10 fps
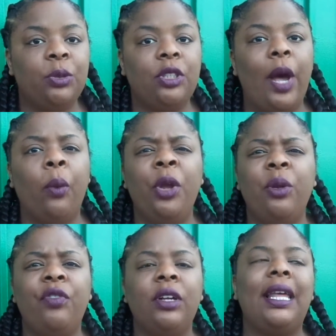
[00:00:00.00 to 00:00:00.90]
So I don't want you
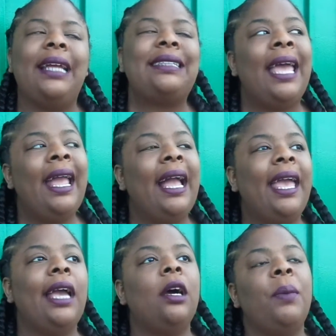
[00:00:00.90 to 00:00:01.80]
to feel like, dang, I
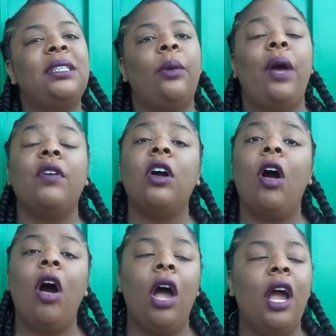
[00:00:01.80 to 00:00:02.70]
can't come because I don't have a
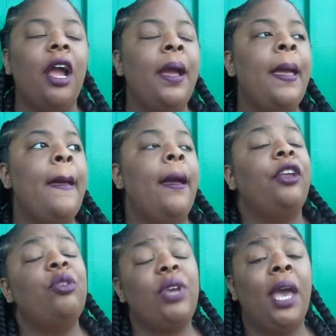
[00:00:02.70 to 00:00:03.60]
car.
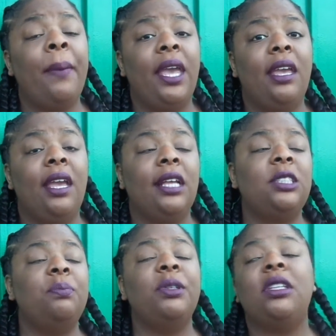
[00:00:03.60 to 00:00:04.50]
You can make it.
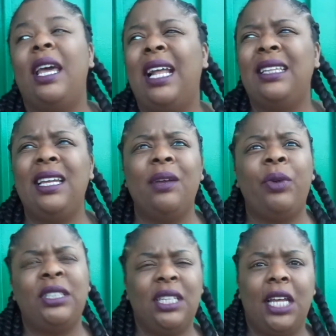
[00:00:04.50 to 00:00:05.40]
And I think it
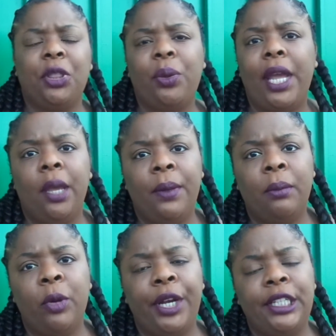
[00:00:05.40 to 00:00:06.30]
runs to like 3 a.m. in the
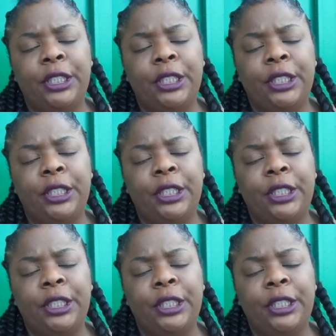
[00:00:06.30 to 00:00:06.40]
morning.